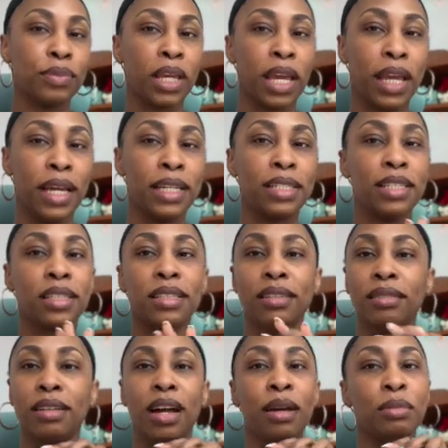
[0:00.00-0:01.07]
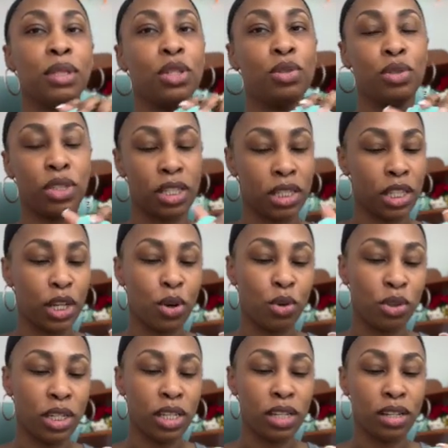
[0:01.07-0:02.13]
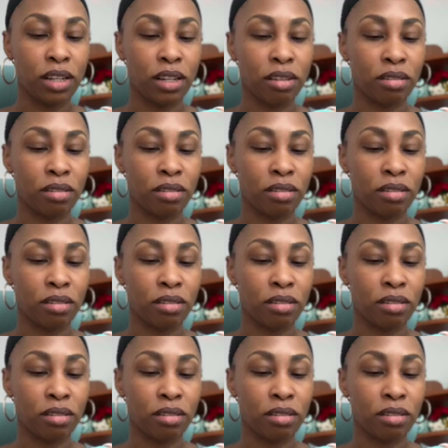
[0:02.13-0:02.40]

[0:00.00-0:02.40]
And I'm using the only